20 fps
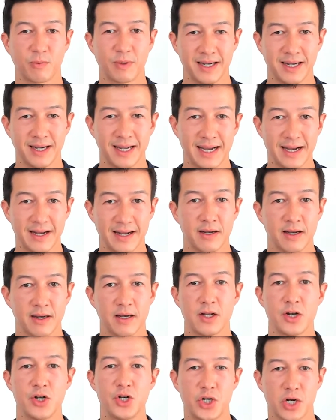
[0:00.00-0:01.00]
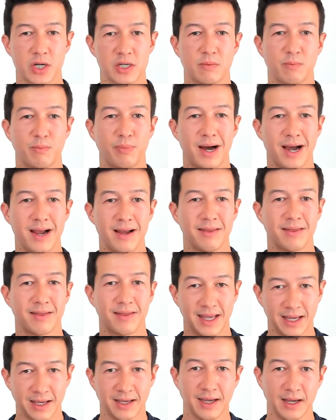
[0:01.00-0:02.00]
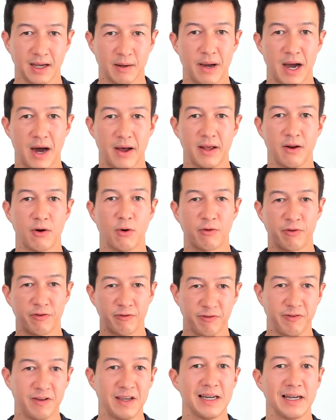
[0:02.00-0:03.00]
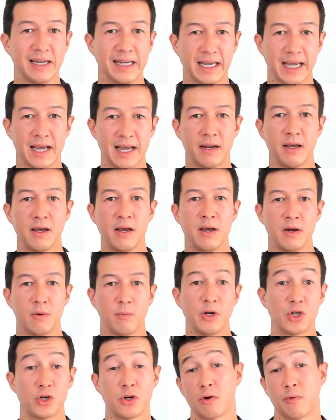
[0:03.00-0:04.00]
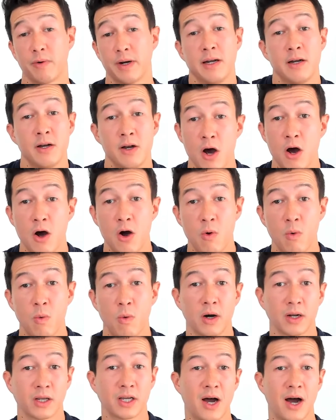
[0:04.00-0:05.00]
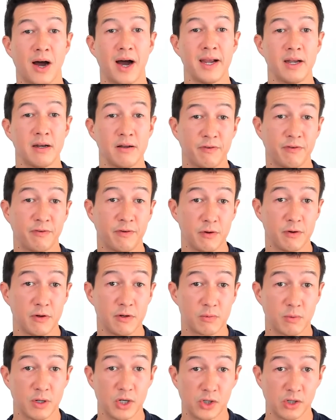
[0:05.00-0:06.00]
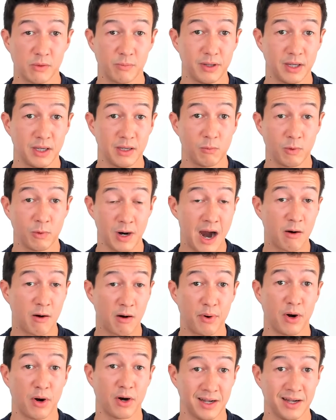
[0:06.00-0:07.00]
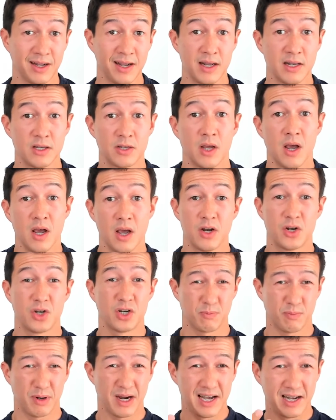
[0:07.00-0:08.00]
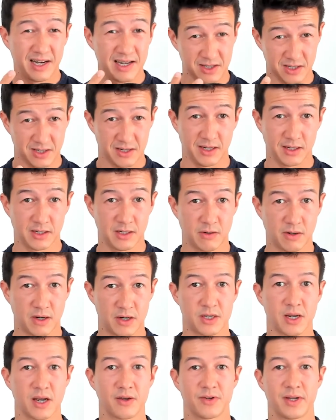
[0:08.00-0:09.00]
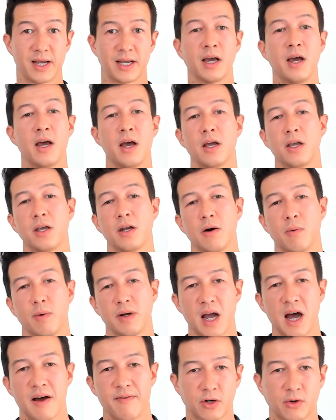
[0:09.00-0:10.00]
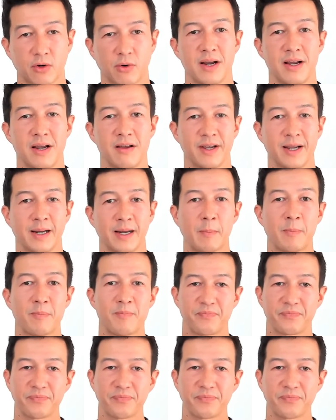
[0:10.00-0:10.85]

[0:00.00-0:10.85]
we need just by thinking about it or feeling it. We should already know what kind of foods we should be, our body needs, just by listening to ourselves. Like, when you have a craving,